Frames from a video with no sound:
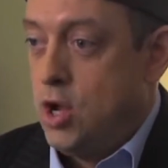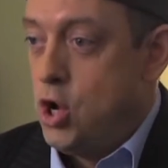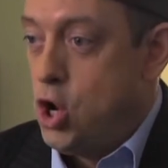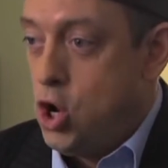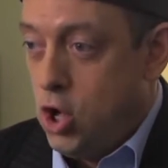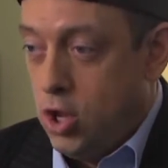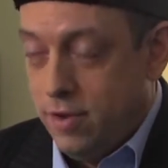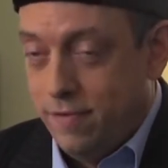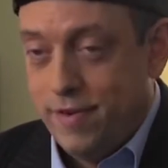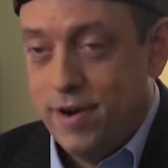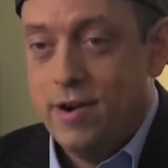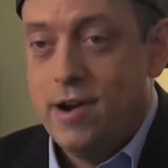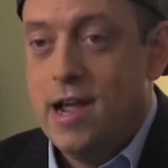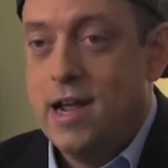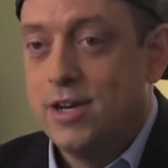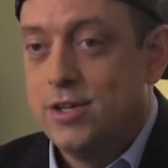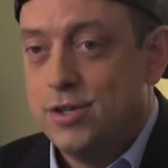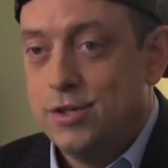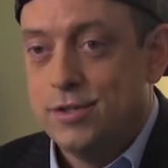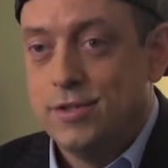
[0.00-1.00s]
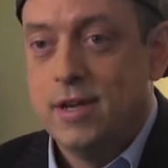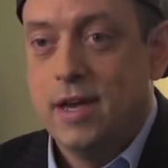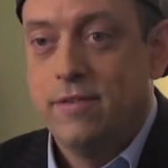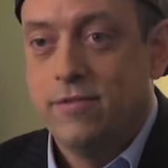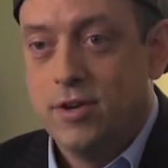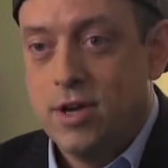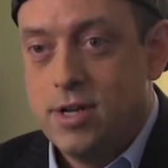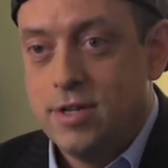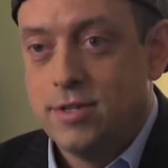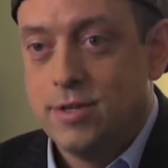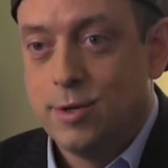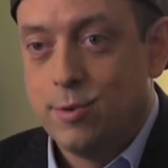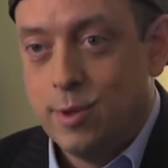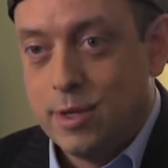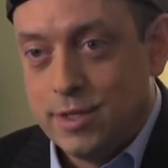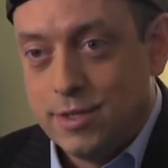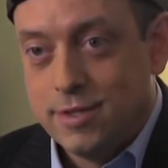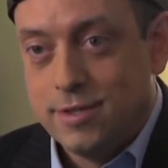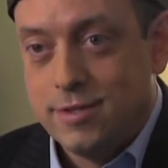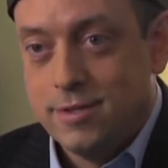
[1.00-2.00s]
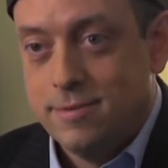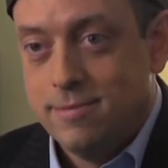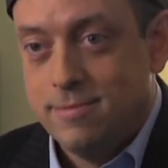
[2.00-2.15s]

All of our actions have consequences.